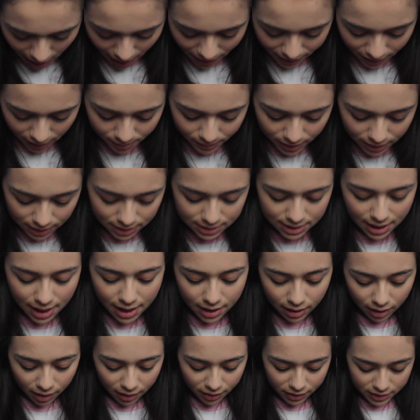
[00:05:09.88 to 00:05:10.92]
And then I'm going to
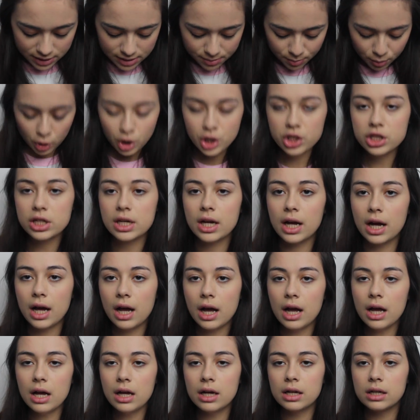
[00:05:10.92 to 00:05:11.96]
take this brush
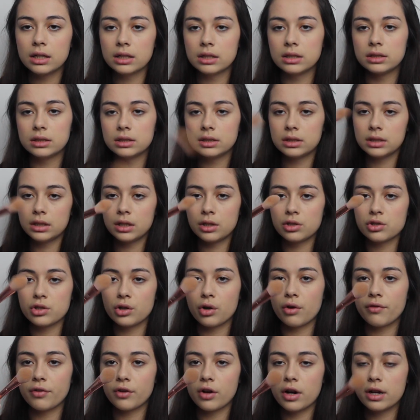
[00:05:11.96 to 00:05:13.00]
here,
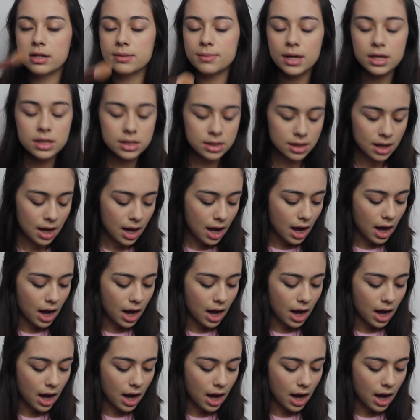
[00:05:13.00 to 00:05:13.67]
took off for Christmas.